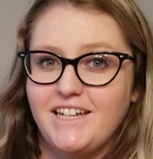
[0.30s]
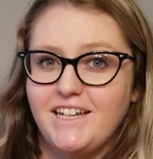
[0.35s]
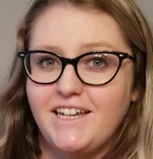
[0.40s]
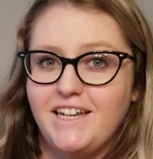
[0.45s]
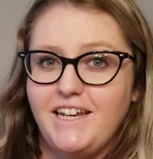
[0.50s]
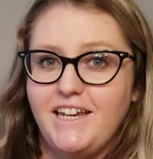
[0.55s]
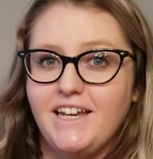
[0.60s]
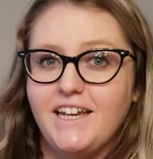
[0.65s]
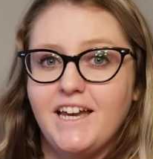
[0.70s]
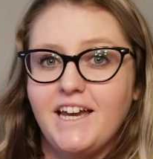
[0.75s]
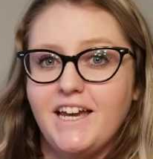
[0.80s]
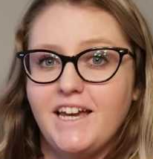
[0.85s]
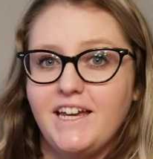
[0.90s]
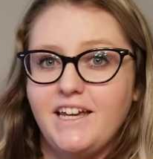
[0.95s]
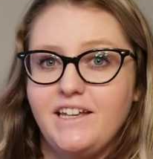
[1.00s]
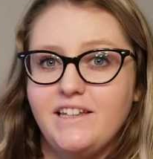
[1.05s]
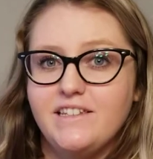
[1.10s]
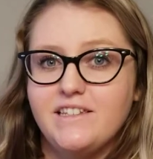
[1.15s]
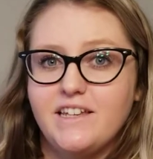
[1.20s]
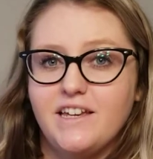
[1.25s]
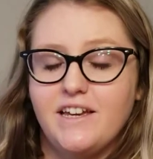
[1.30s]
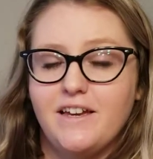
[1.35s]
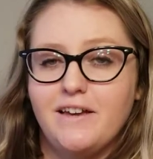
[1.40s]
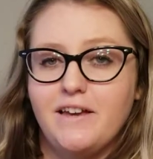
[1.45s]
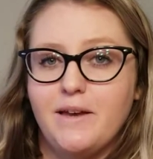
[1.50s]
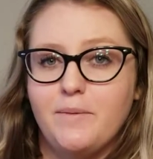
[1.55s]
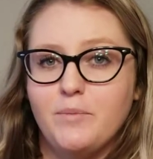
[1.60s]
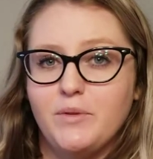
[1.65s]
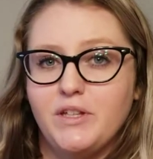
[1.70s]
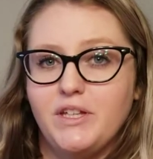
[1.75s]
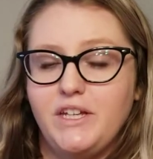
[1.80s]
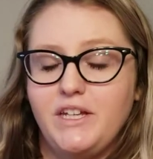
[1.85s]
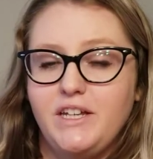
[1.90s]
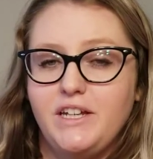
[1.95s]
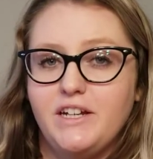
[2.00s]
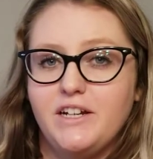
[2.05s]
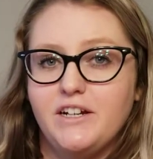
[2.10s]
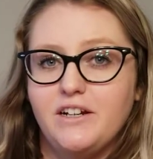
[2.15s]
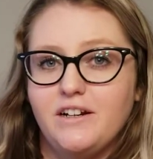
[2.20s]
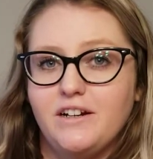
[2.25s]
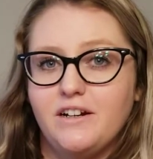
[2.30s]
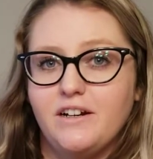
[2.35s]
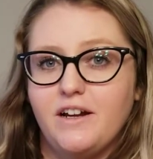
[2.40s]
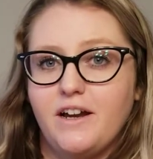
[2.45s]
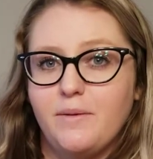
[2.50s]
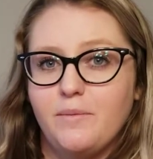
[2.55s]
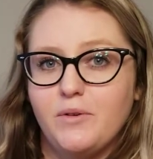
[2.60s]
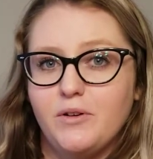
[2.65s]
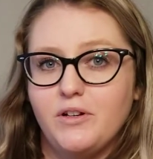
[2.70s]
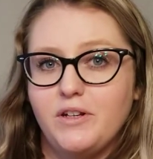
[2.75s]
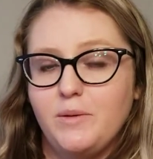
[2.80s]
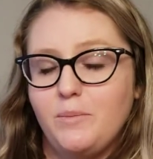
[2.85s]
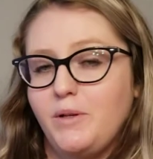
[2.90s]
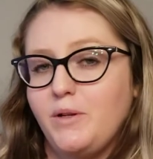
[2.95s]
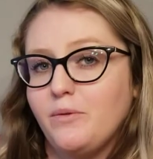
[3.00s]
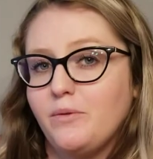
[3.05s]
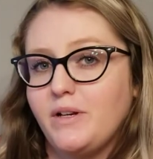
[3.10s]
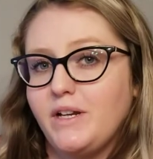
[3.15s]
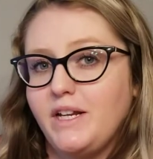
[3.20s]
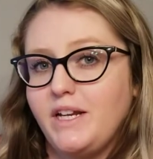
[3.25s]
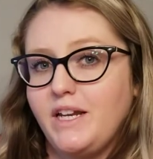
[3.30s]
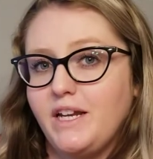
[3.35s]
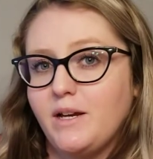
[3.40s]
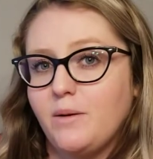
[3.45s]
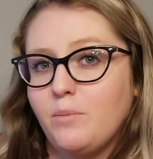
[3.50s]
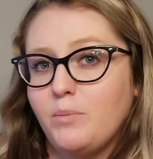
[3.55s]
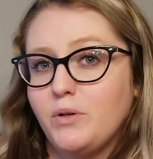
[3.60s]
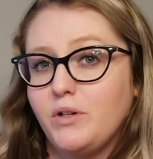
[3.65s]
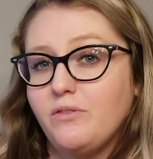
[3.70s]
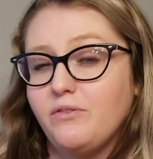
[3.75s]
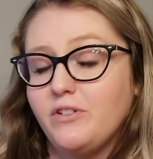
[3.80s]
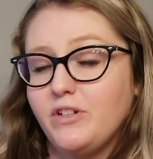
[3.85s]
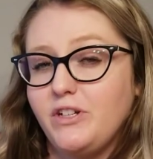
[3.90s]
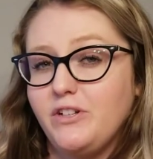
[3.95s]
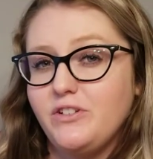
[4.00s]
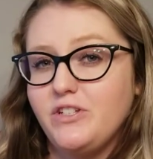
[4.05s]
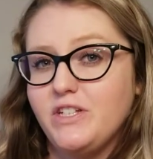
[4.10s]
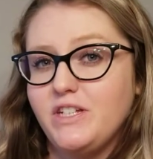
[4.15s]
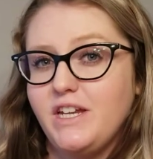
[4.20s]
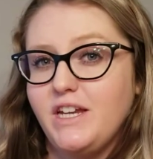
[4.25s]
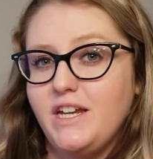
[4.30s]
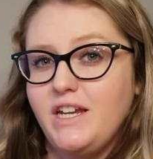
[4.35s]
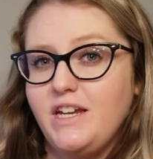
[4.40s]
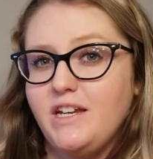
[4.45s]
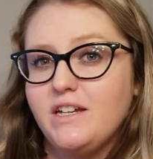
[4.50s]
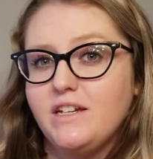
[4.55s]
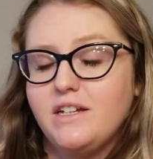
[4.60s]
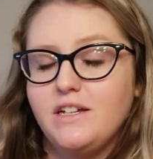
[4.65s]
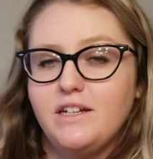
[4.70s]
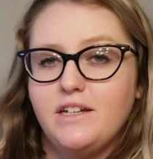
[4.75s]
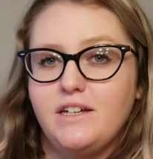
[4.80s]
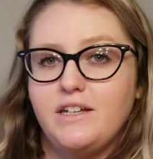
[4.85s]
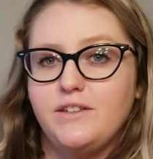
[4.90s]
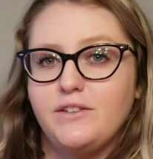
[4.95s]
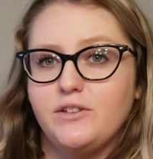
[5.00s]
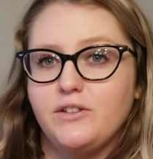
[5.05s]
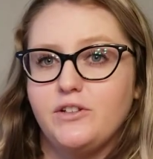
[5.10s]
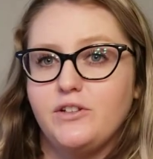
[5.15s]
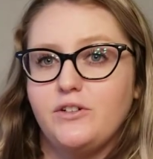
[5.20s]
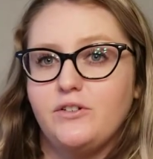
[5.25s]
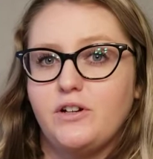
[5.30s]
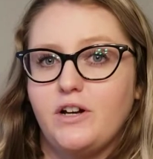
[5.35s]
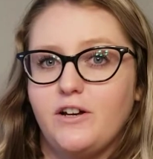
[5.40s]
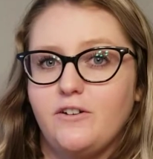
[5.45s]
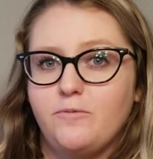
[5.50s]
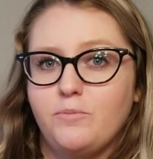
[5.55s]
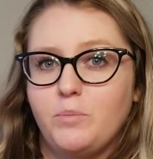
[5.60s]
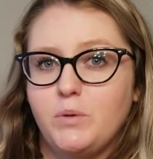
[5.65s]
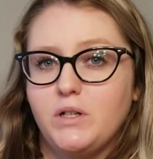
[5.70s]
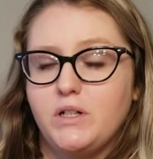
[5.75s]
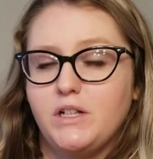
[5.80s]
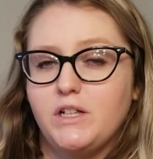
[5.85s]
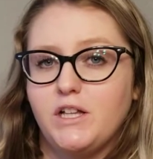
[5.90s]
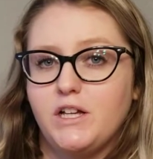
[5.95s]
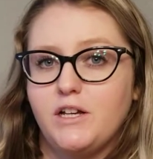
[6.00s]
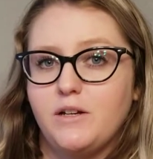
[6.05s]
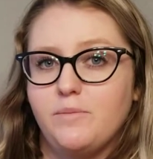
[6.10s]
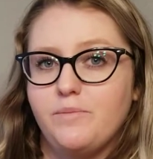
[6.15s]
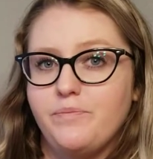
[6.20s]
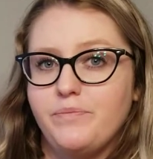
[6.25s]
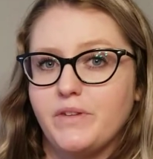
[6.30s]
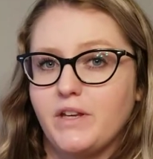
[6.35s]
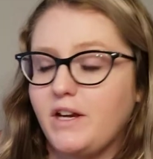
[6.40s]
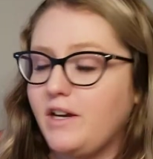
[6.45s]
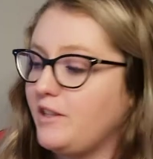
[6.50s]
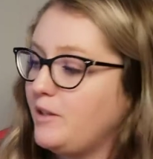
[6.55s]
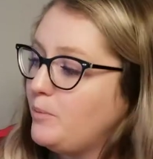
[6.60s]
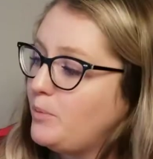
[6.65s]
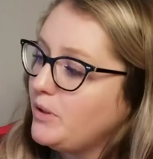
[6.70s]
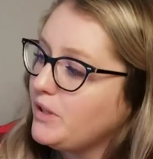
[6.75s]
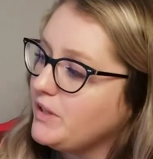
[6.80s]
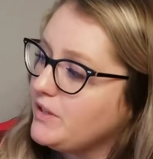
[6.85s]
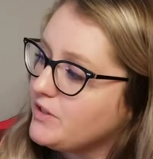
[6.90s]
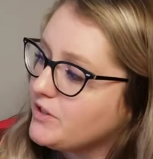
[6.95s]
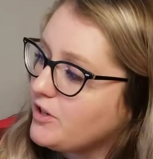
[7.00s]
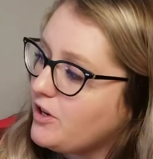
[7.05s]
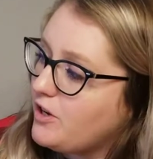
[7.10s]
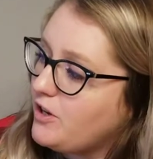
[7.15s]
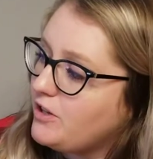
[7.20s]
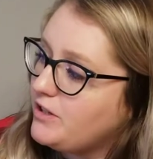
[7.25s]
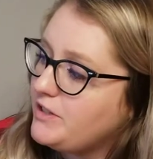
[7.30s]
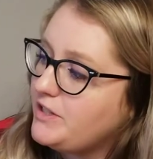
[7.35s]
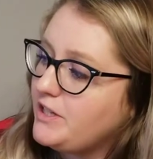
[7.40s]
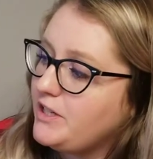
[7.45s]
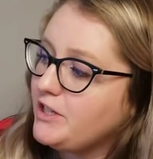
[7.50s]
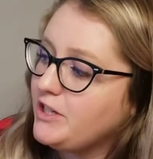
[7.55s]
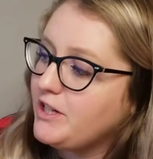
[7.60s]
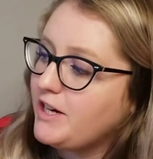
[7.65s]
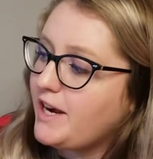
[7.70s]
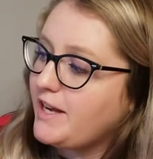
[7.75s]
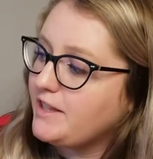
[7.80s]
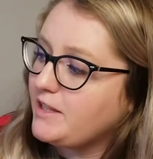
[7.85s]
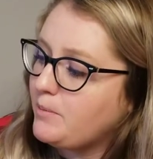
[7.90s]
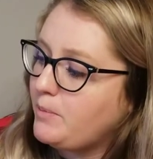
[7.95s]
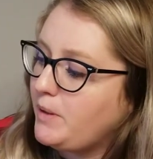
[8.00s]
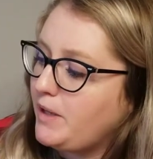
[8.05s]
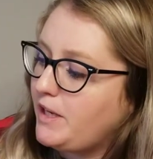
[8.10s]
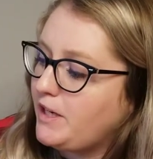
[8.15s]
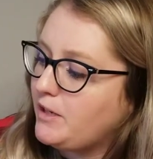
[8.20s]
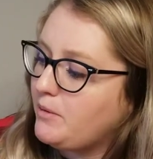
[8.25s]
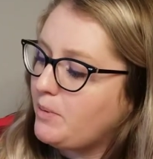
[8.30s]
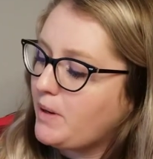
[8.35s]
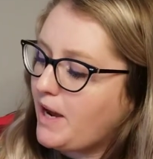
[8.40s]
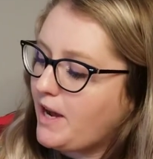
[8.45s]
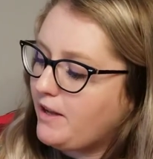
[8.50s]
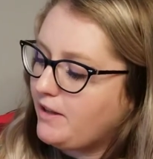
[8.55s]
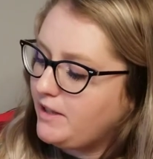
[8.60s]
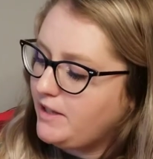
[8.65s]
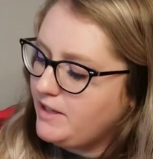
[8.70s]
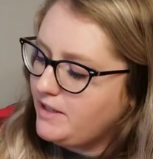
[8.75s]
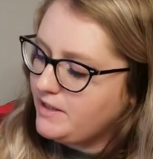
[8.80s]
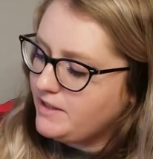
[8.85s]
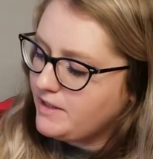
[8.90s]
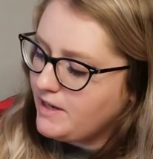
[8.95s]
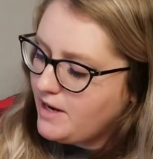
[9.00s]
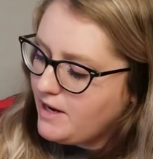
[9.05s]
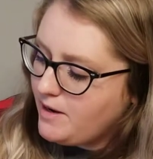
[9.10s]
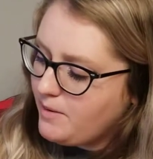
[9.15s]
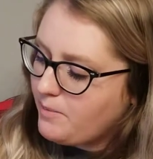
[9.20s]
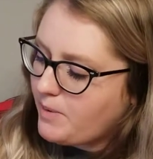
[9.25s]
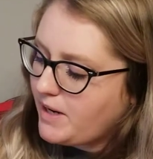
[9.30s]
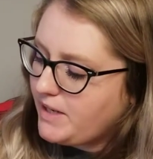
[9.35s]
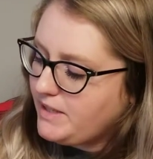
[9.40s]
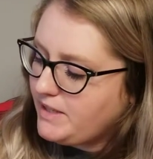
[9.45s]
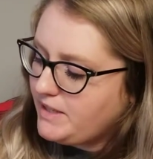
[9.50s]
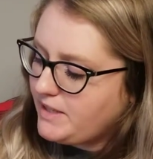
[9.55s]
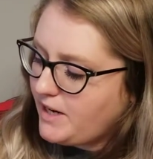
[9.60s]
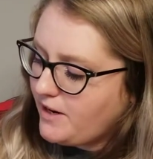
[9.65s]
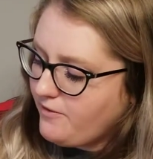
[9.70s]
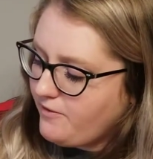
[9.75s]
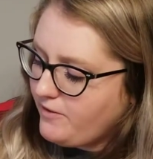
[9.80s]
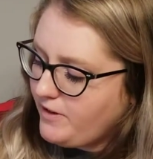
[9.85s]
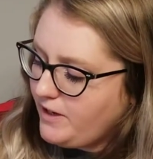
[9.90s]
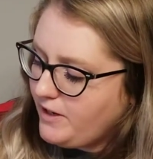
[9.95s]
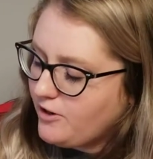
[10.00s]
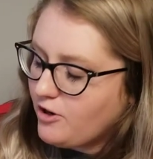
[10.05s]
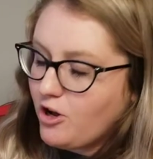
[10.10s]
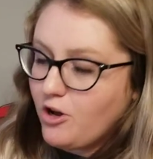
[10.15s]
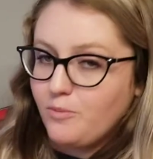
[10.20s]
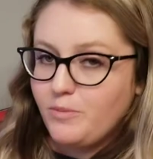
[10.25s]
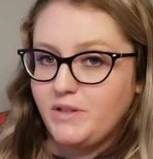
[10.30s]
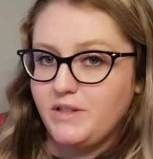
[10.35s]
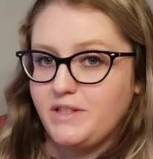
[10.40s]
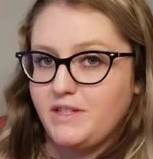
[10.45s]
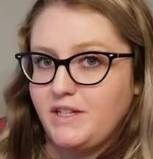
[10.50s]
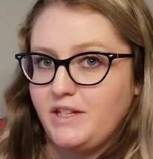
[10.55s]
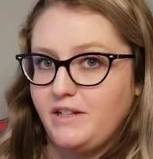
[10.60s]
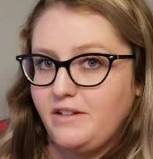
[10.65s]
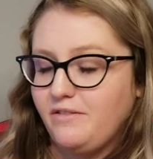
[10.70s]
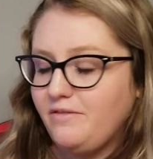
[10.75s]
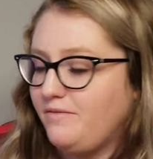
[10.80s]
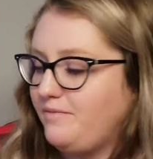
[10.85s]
Hey guys, Emily here. I'm going to be reading a book for you today in lieu of book club. The book is called Dinner at the Panda Palace by Stephanie Calmenson.